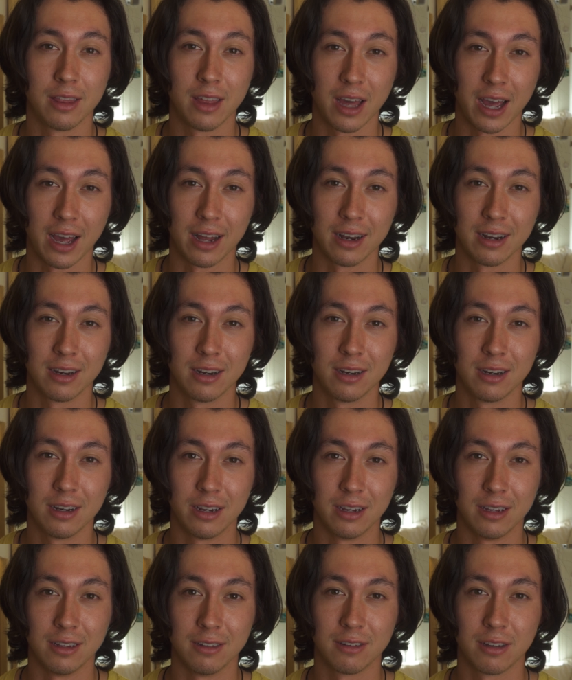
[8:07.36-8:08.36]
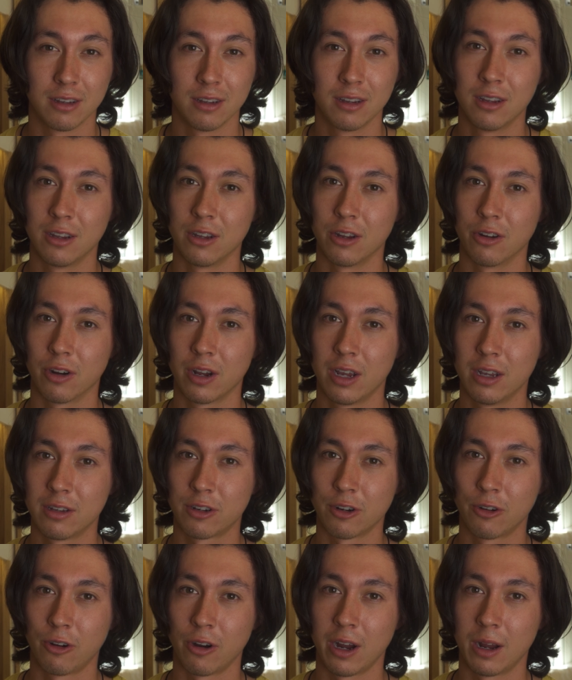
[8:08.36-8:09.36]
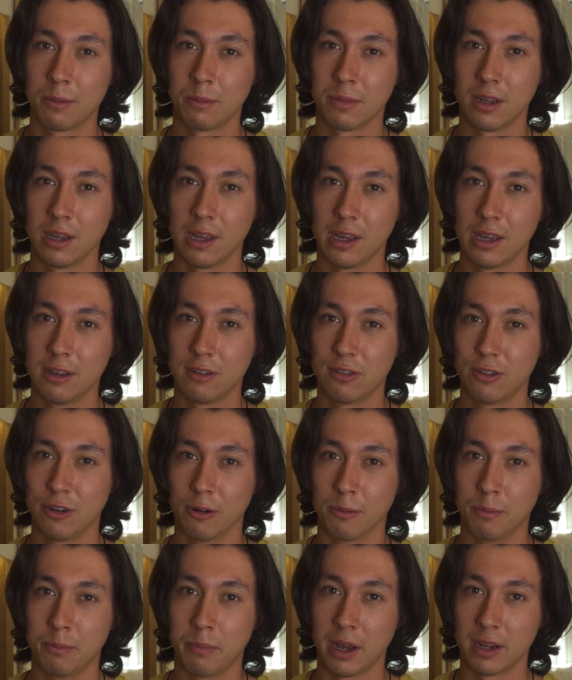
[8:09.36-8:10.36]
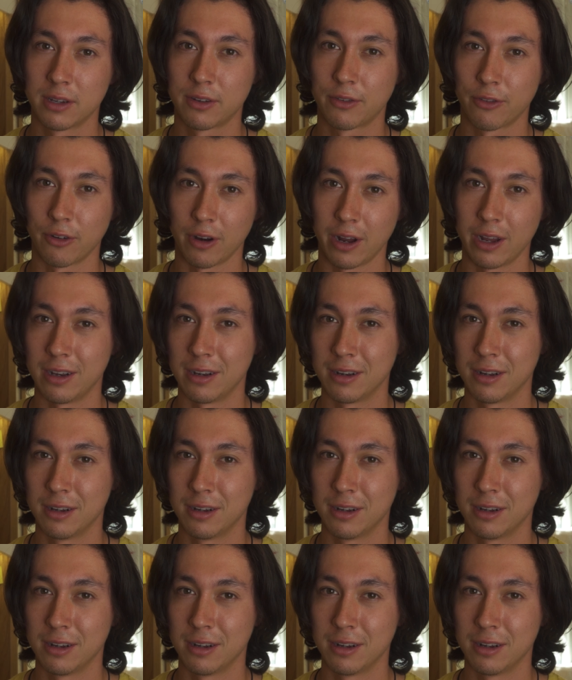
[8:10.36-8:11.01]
that is your histogram is your best friend.